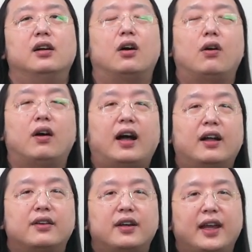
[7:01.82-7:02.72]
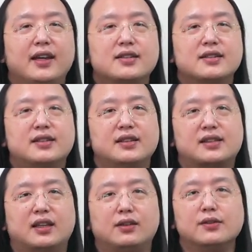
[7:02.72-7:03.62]
All other agencies
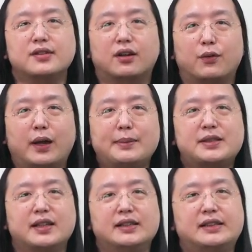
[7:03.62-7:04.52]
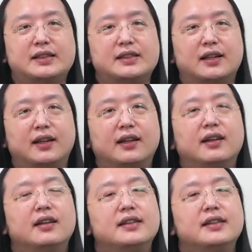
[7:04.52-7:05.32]
can use our website's design,